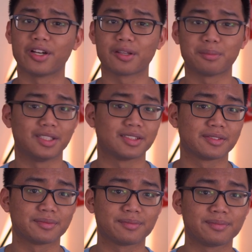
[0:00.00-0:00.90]
writing
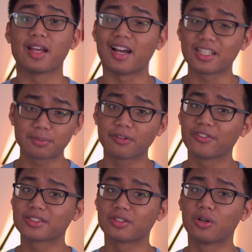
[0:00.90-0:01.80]
piece. As
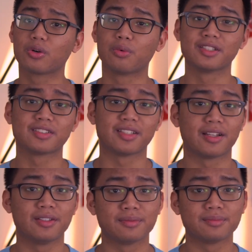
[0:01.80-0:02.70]
Professor Oak once
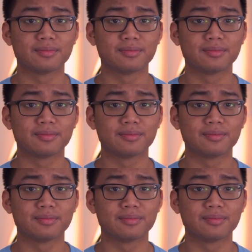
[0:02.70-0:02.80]
said,